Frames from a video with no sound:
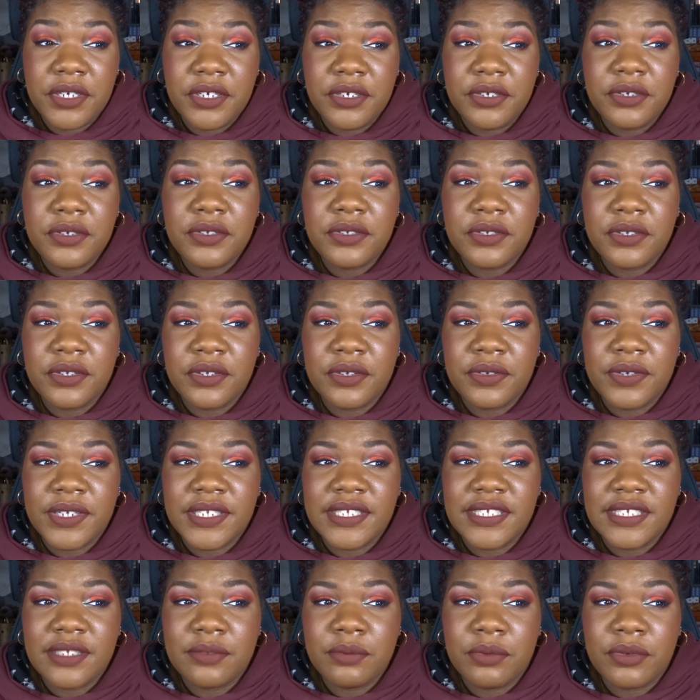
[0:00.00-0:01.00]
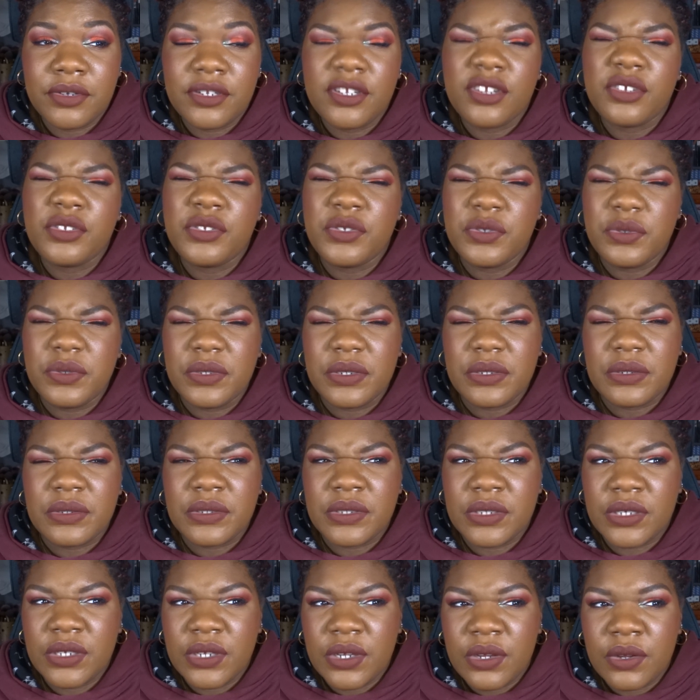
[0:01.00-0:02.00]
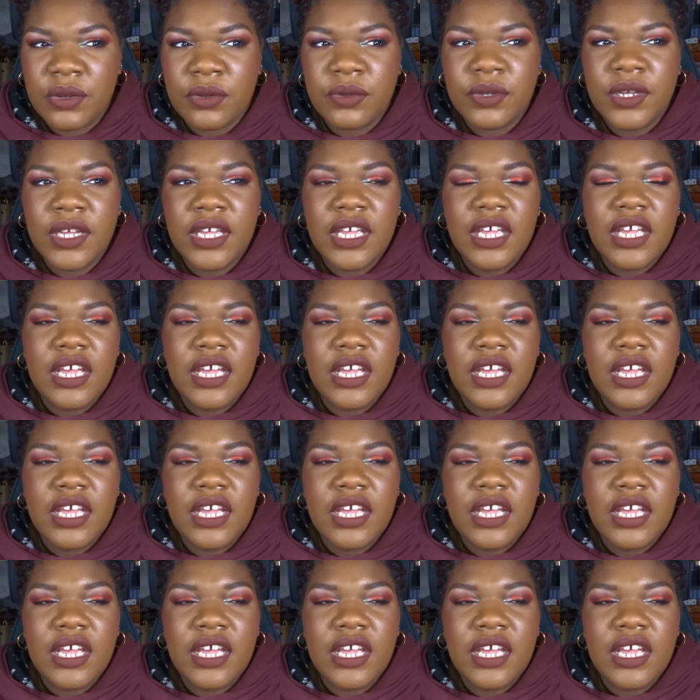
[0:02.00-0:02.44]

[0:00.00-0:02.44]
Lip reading: years ago at this point. No, 2 years ago,